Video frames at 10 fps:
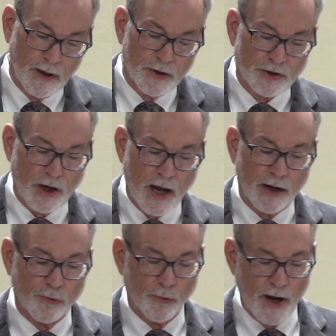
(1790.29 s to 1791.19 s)
she had
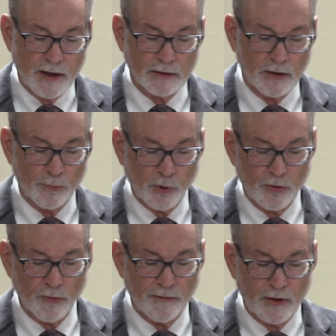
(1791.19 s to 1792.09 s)
a regular
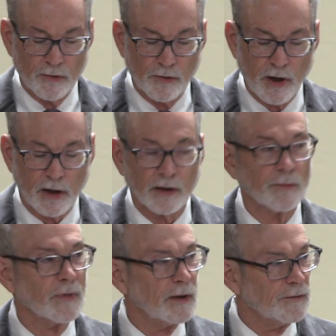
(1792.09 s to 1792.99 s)
book review
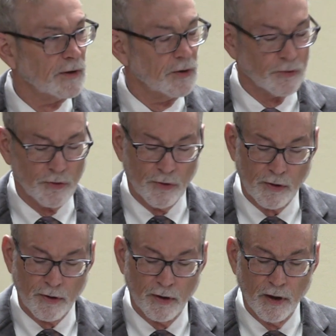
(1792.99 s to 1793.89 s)
column in the New
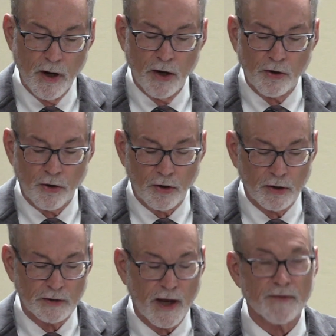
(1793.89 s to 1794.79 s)
Yorker
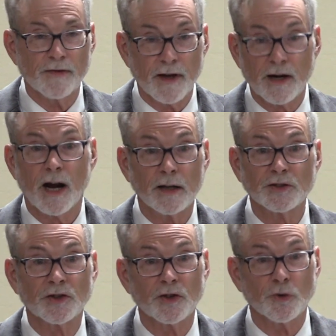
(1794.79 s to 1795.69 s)
called The
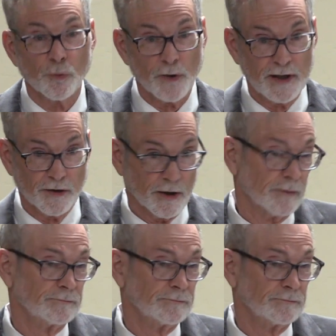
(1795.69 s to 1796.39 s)
Constant Reader.